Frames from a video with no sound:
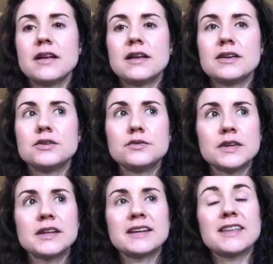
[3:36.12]
you feel
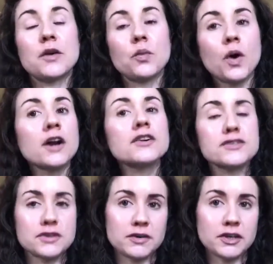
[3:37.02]
like they weren't
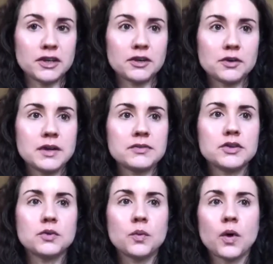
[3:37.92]
serving you, if you
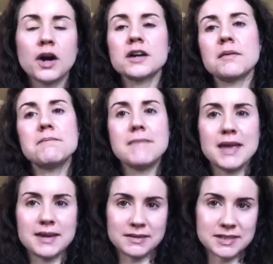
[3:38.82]
weren't
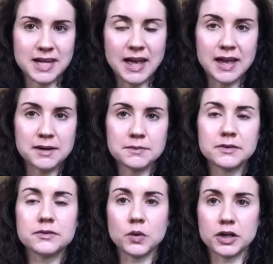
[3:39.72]
making the time
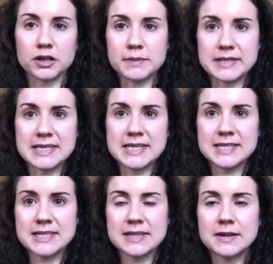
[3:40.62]
for your
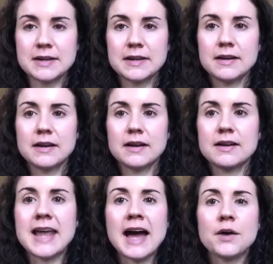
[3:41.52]
business,
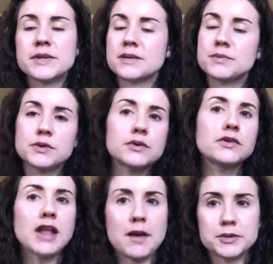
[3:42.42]
now is a beautiful
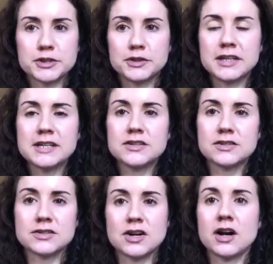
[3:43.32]
opportunity to
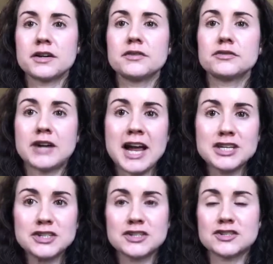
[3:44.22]
start
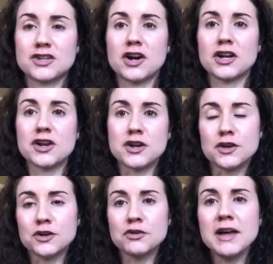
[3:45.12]
fresh, to start
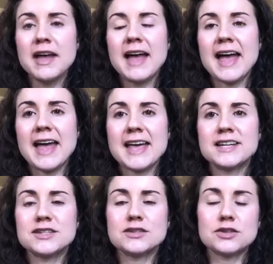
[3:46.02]
anew, and
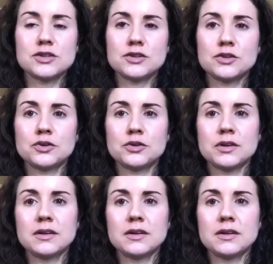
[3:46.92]
to